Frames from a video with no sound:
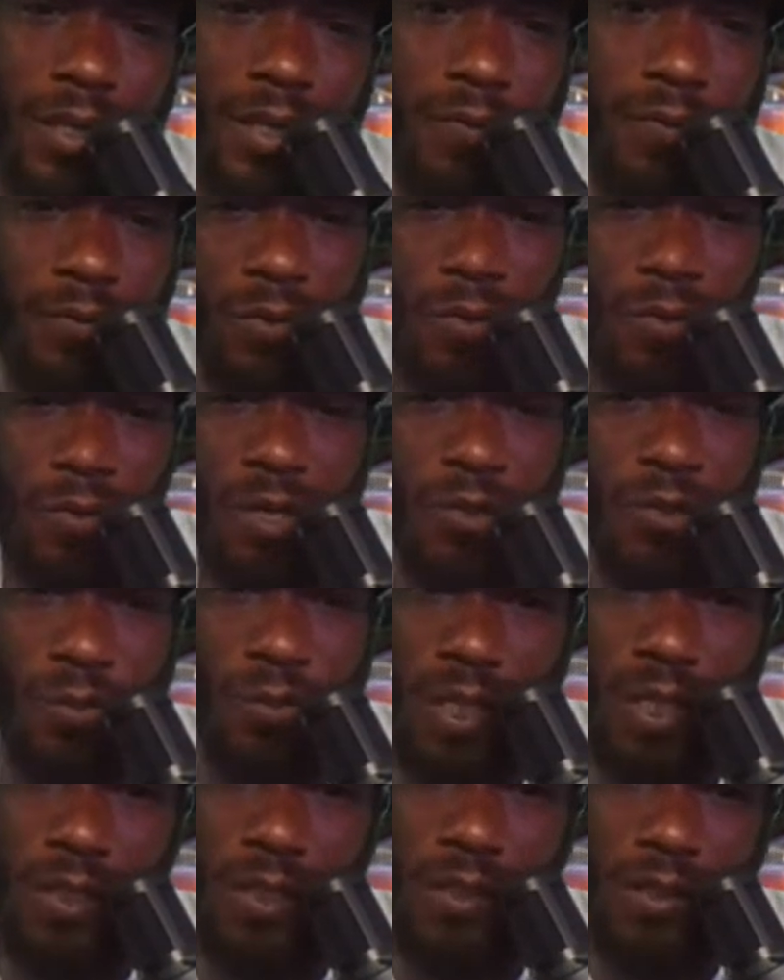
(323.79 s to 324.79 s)
If you know you
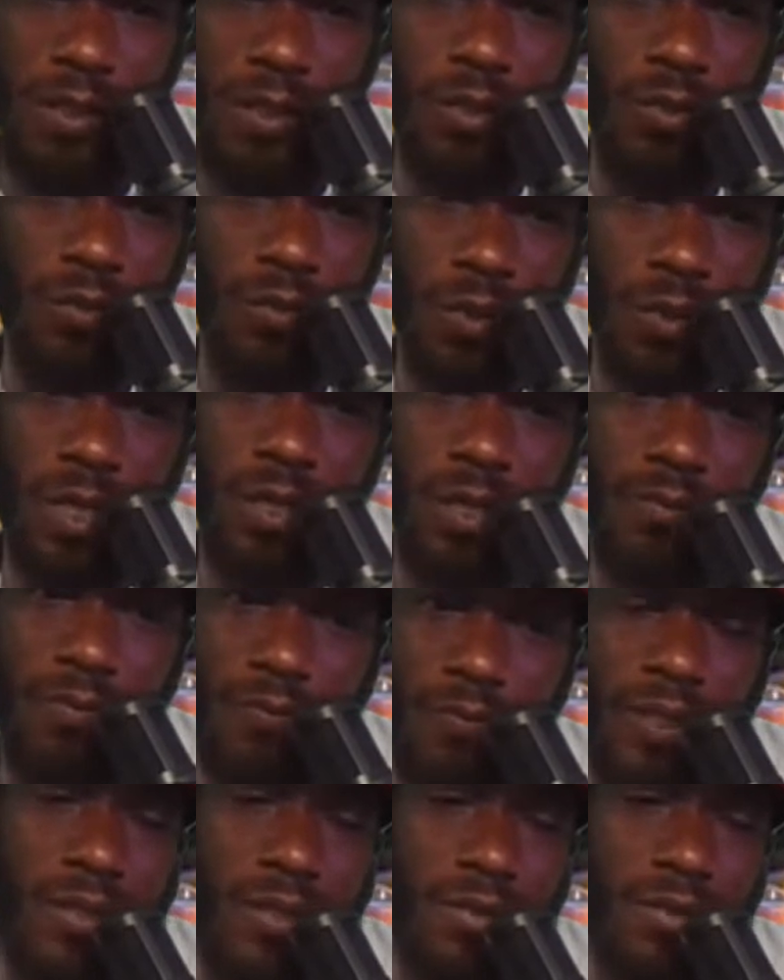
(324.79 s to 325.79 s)
winning, you know you won. The
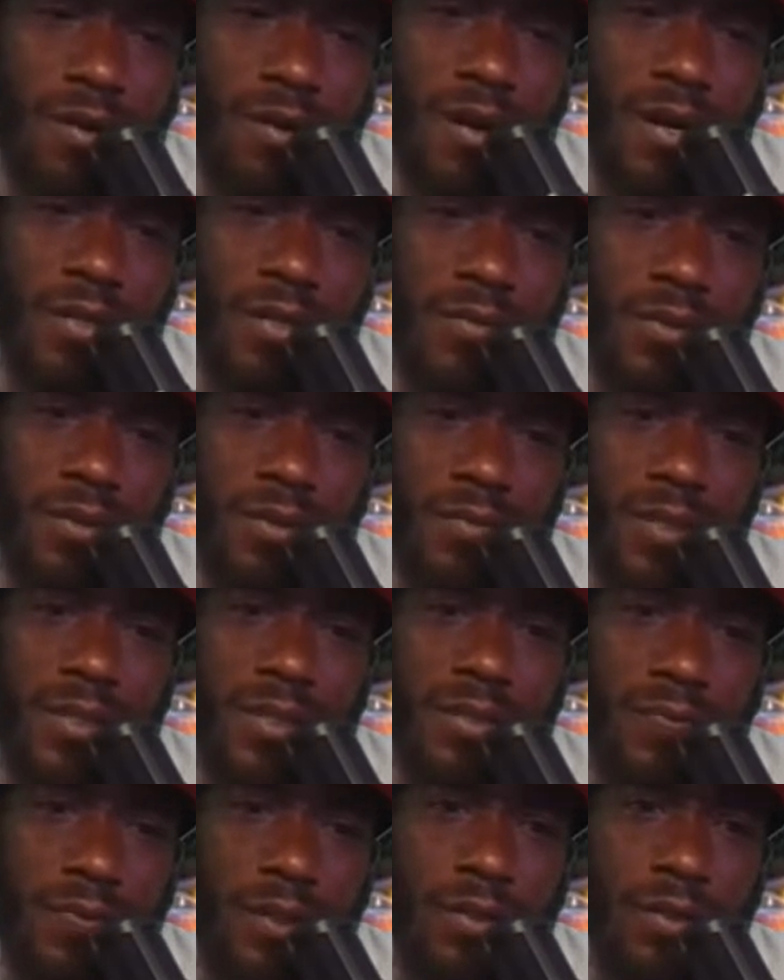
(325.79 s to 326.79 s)
fuck is you arguing with them
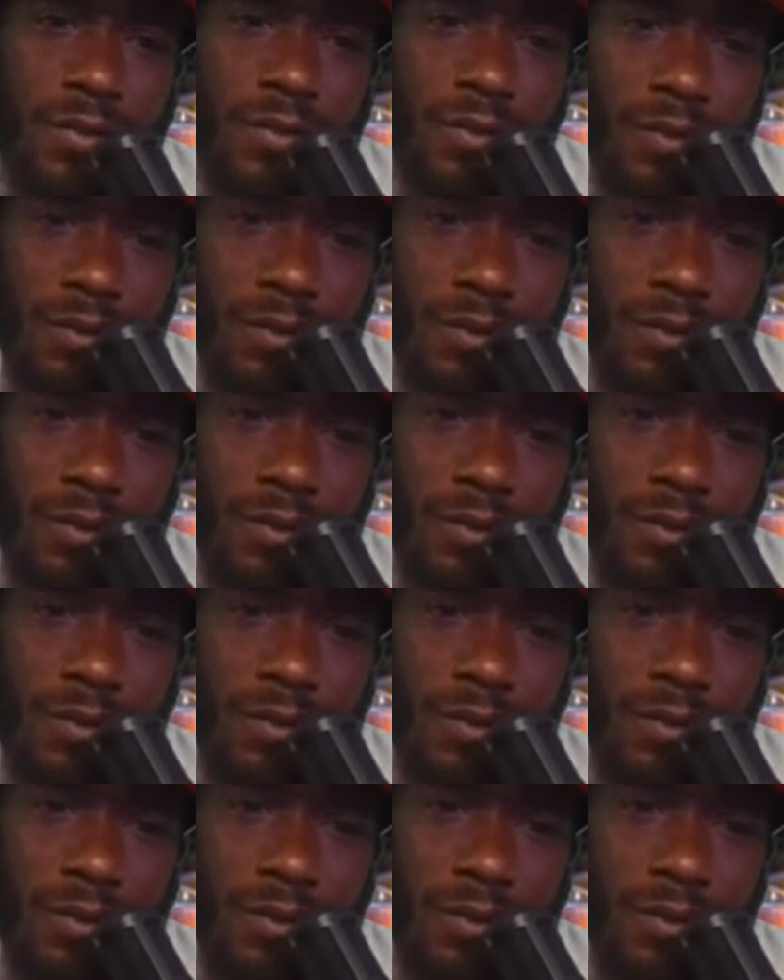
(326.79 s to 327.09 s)
niggas for?